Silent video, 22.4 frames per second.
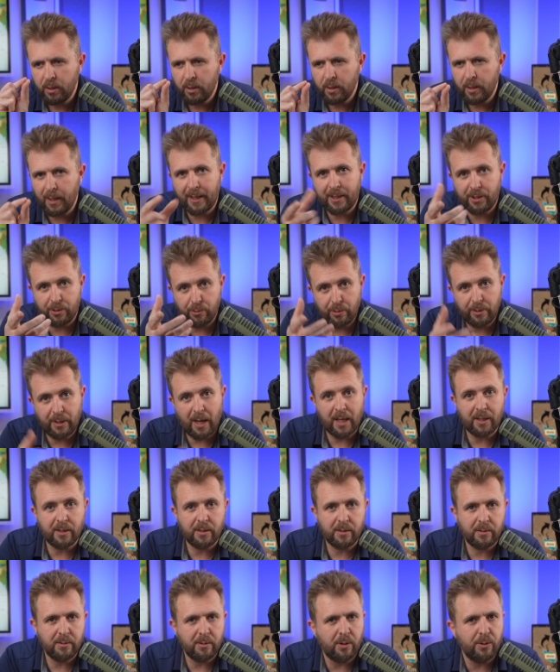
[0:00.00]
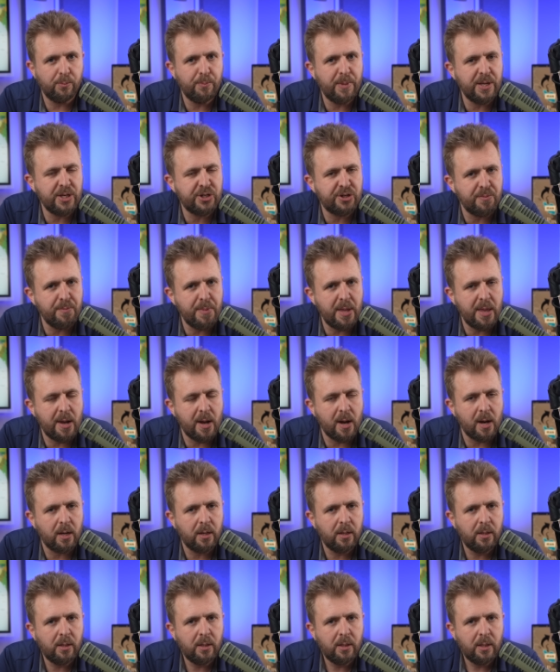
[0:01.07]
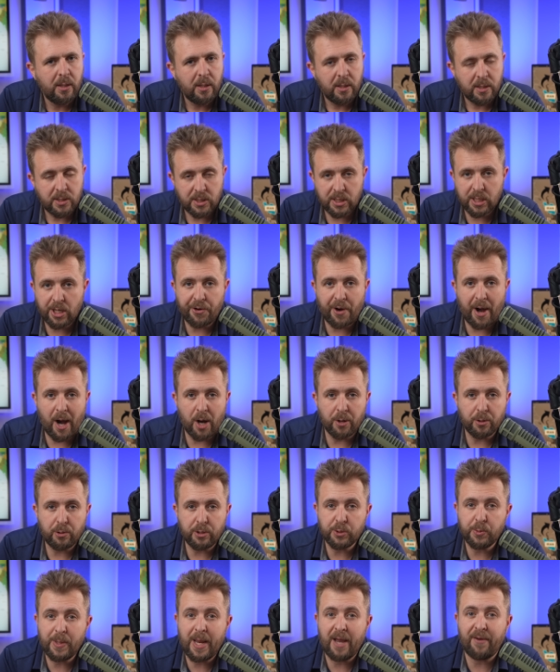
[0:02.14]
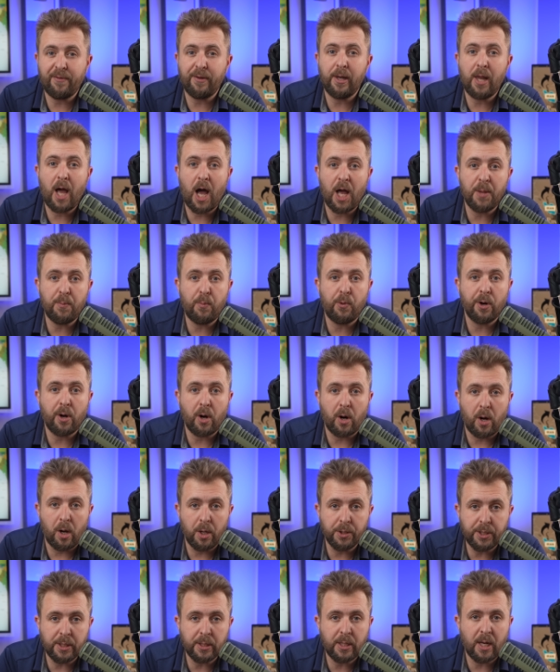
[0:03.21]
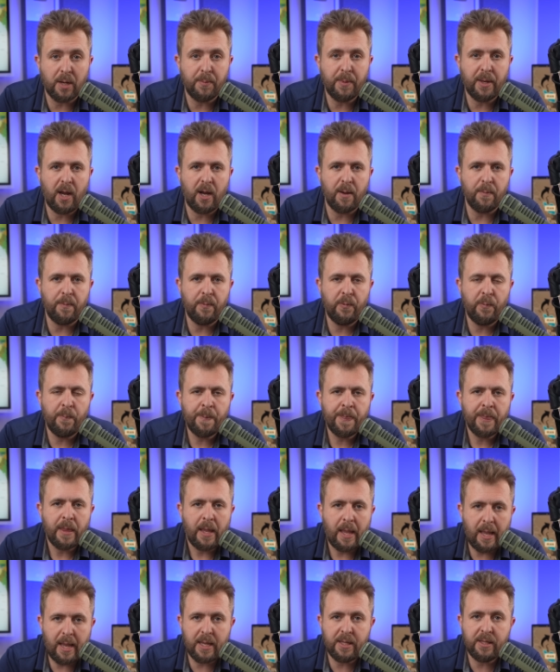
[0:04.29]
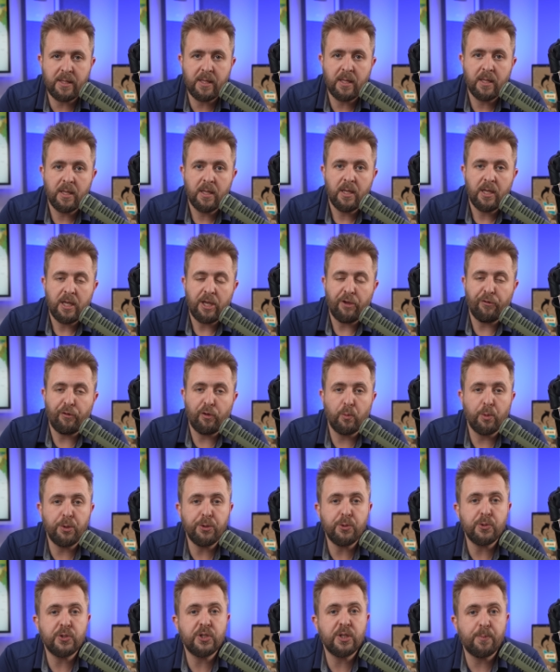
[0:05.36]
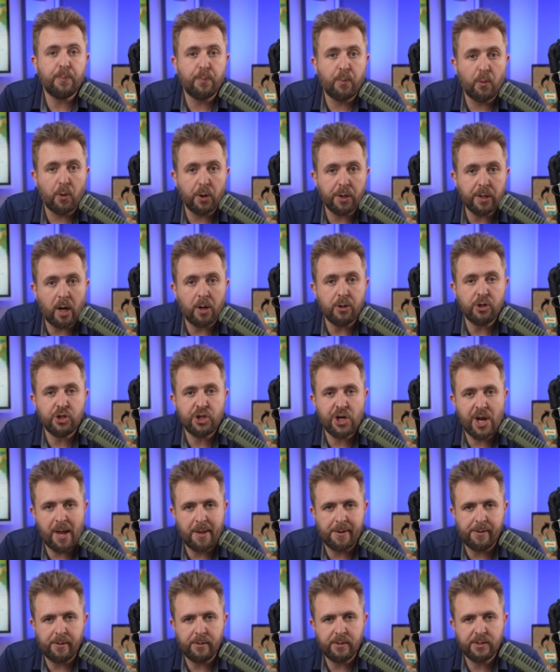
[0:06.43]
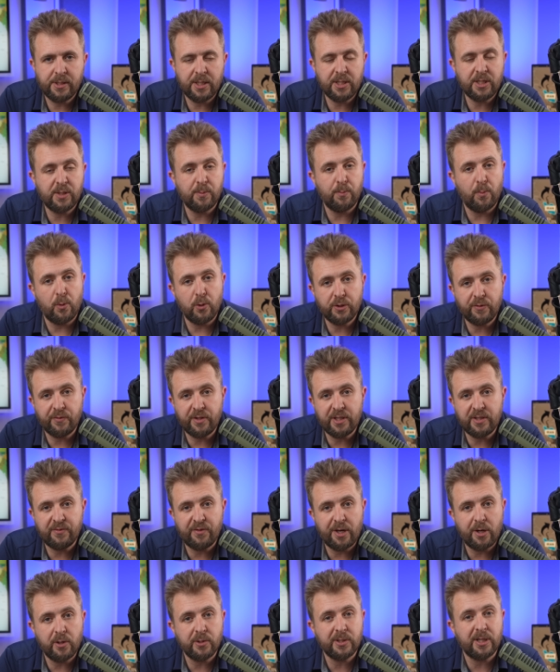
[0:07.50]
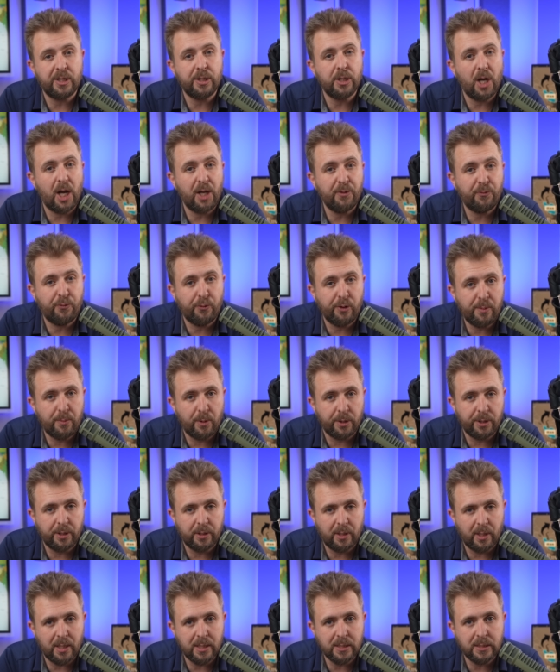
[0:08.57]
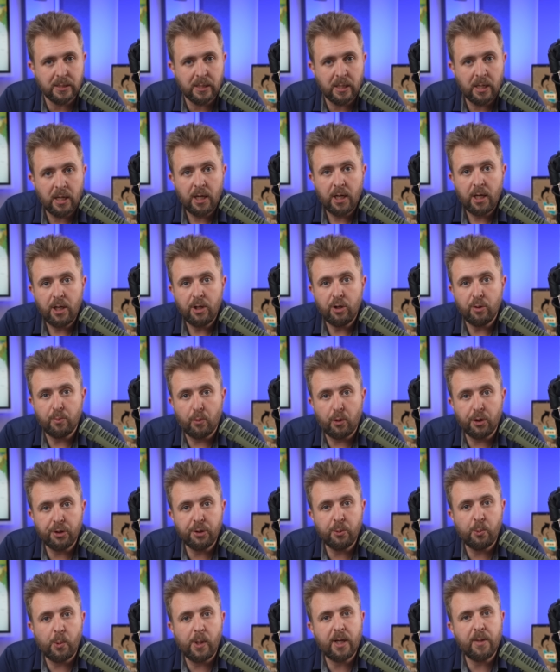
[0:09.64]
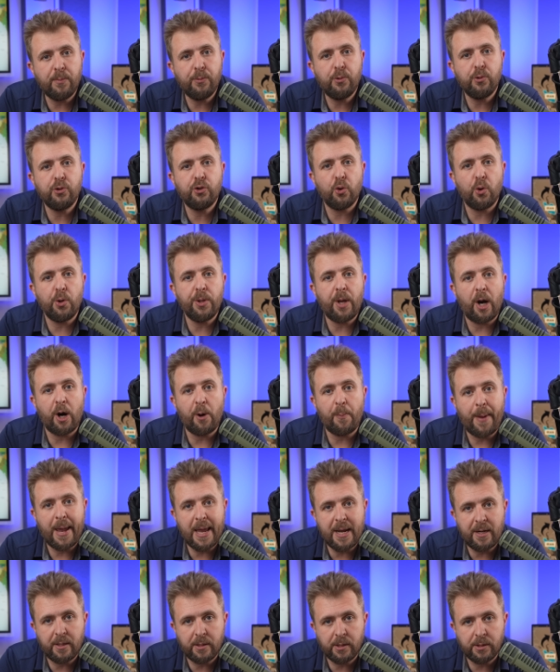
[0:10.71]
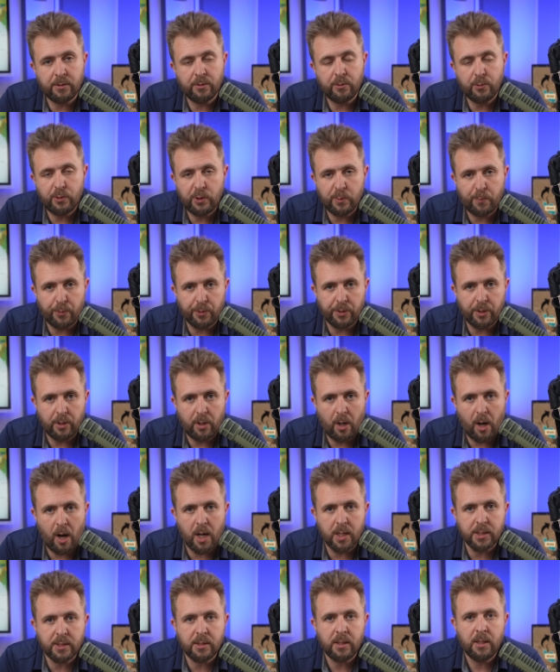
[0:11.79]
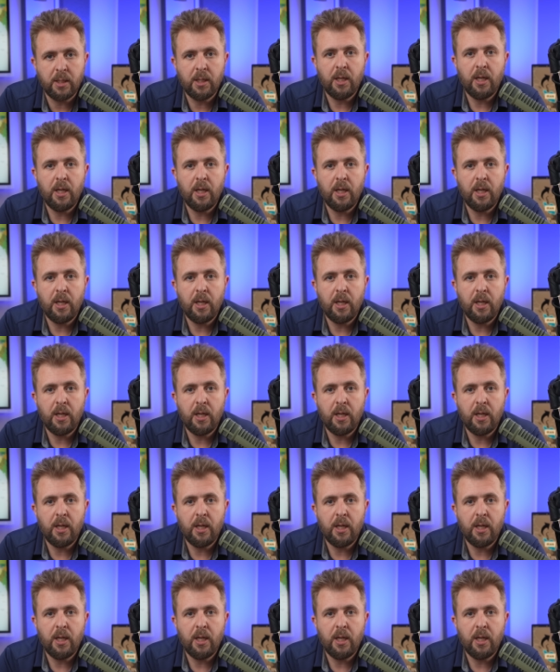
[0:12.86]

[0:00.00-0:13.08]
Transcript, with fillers: like you got on mainstream media, stick around because we have a lot more content coming up. And if you want to support our channel, since most of these videos are not fully monetized, you're more than welcome to join our Patreon to support the cause.